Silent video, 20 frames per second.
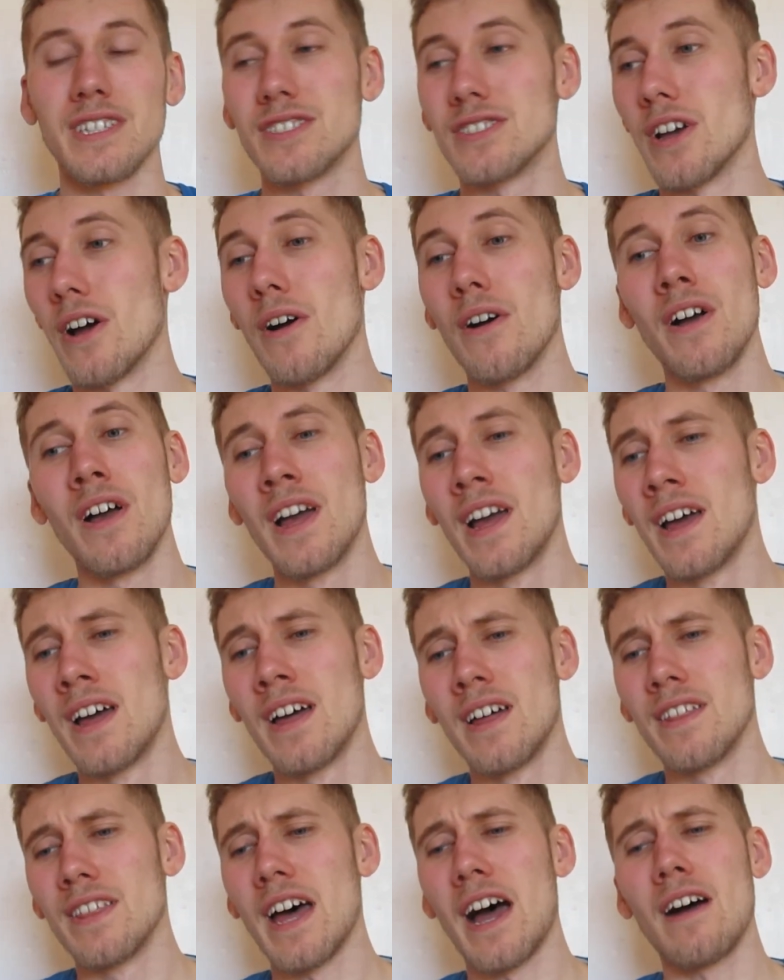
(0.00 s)
So
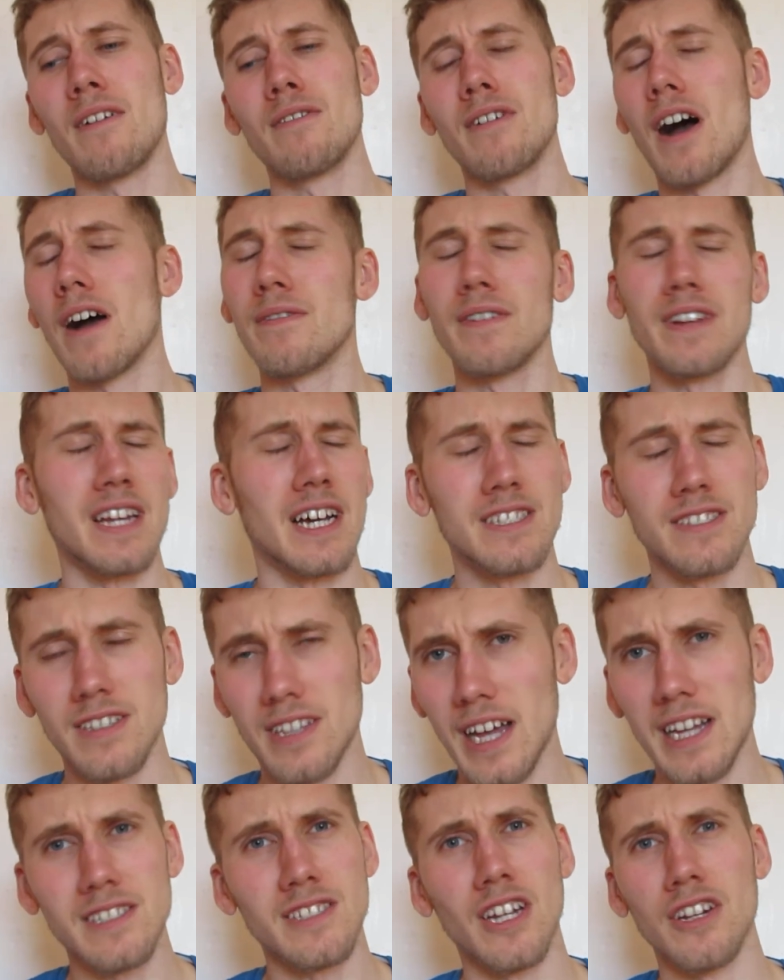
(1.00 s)
I think
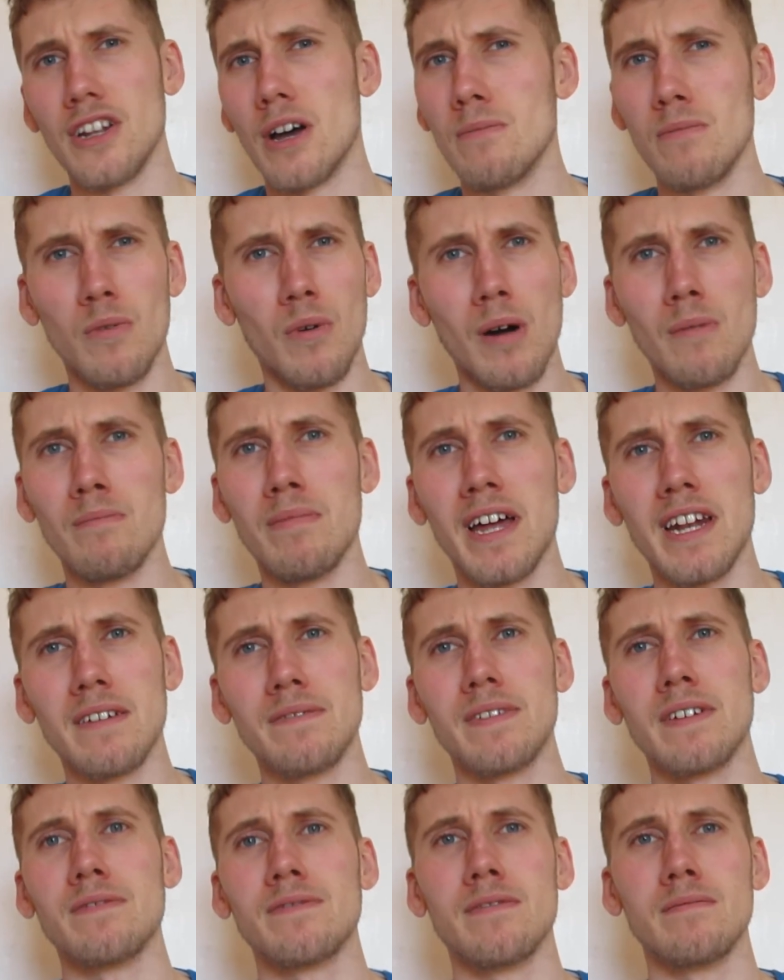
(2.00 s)
that's the number one
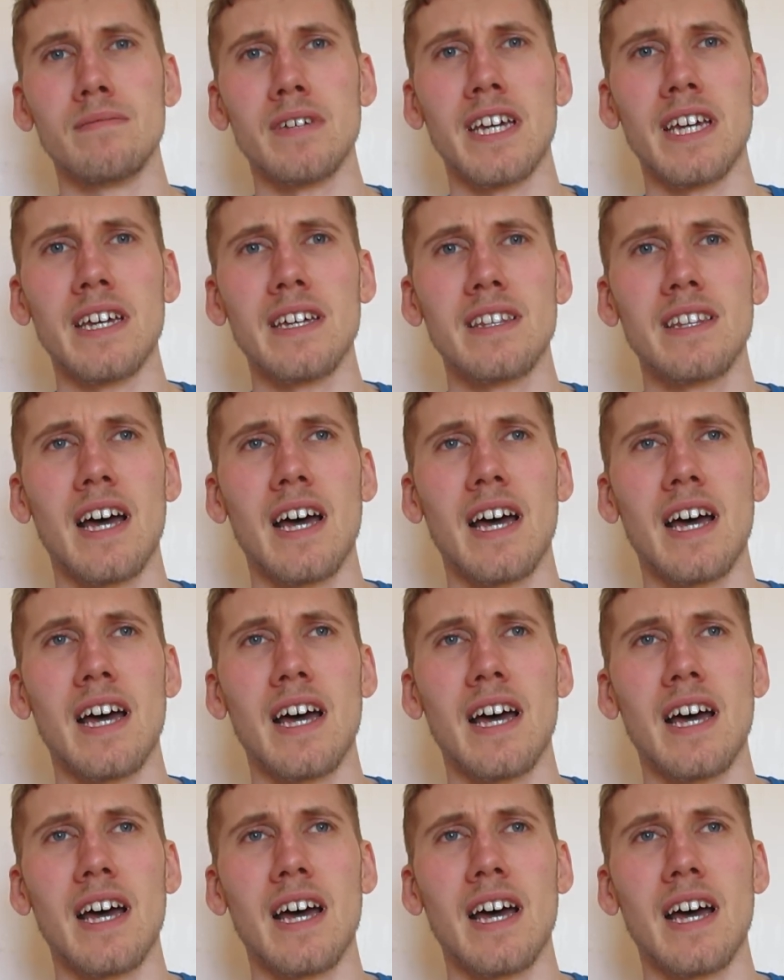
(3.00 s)
benefit for me.